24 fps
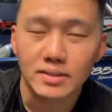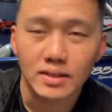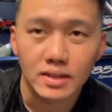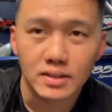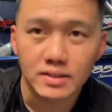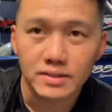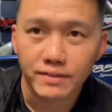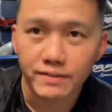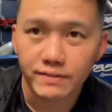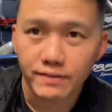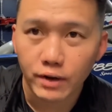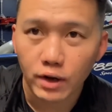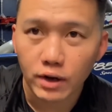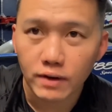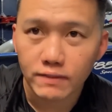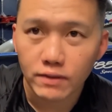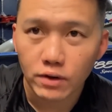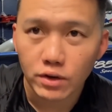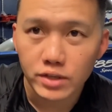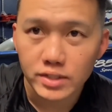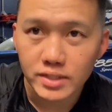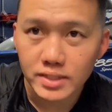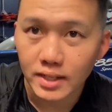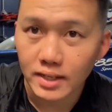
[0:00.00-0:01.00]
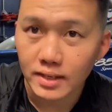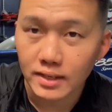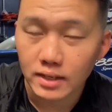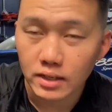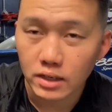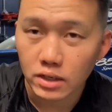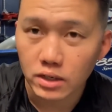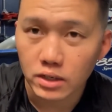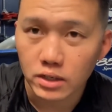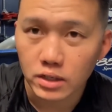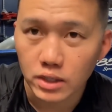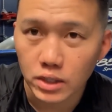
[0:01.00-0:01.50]
It is a very, very silly
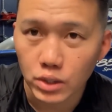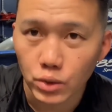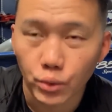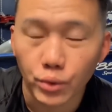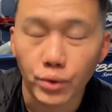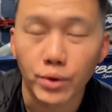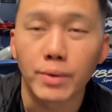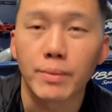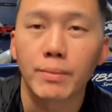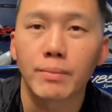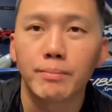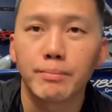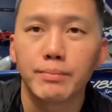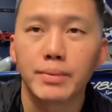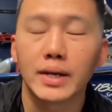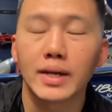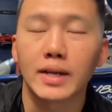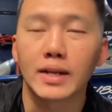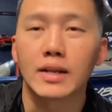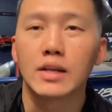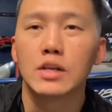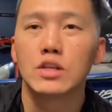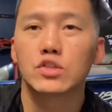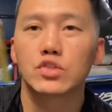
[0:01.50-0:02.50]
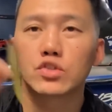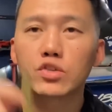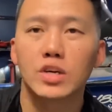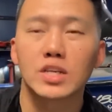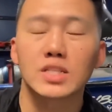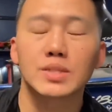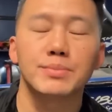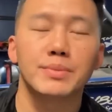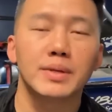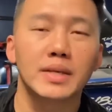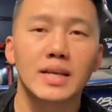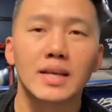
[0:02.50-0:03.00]
looking lure, but
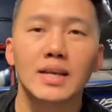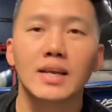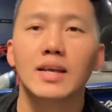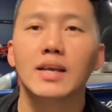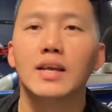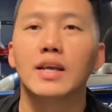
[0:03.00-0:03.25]
trust me,